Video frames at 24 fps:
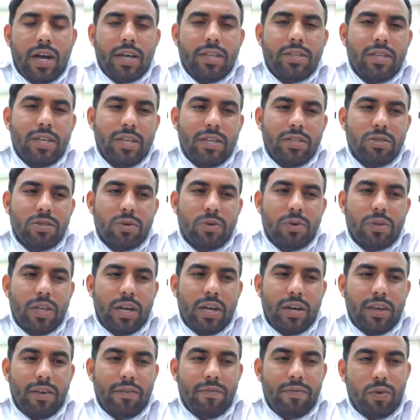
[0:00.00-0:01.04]
I think so
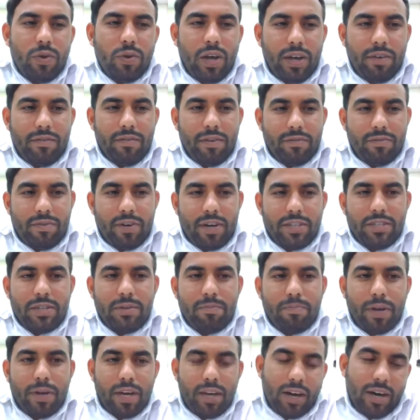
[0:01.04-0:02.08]
that if you have for
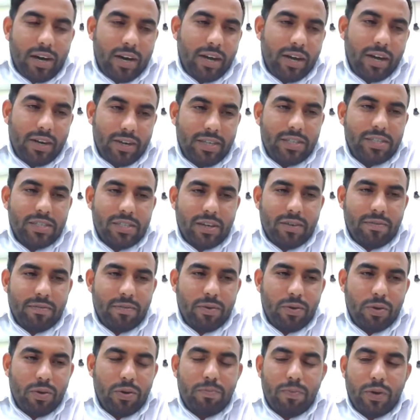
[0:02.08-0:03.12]
example, R, it's a
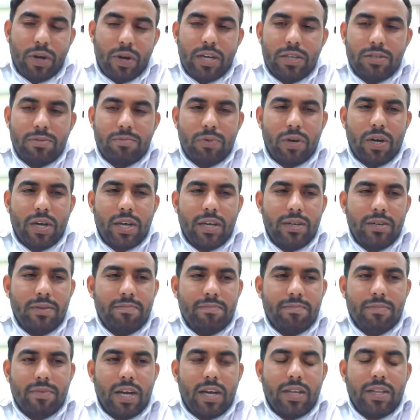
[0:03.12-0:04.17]
good plus point
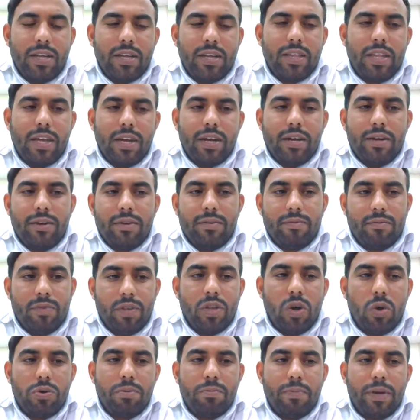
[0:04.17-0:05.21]
rather than
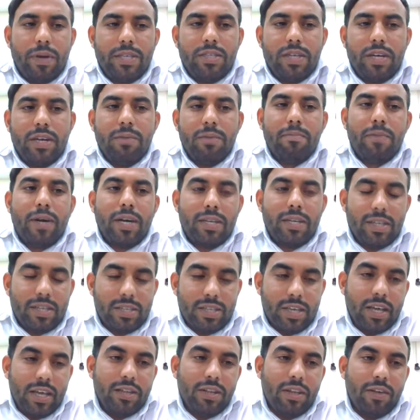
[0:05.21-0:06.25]
without mentioning. But the
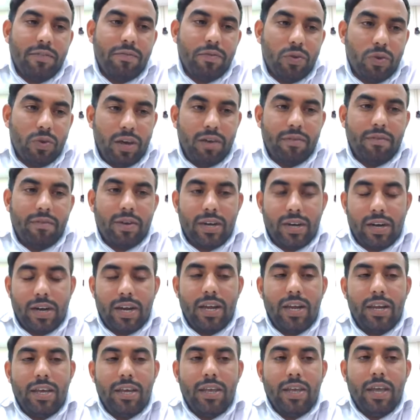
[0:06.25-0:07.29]
thing is, if you have a
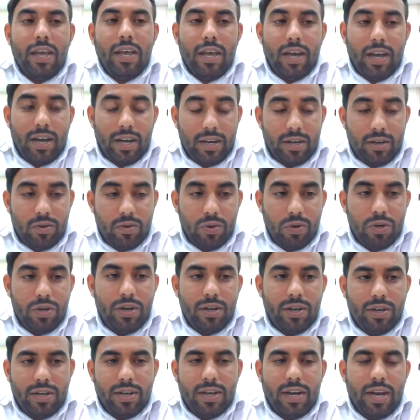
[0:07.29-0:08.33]
really a
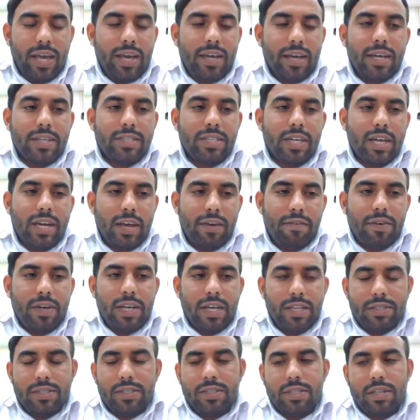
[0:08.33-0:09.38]
good like as an
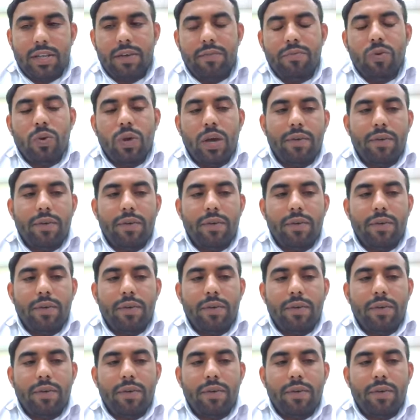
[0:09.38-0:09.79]
evidence, if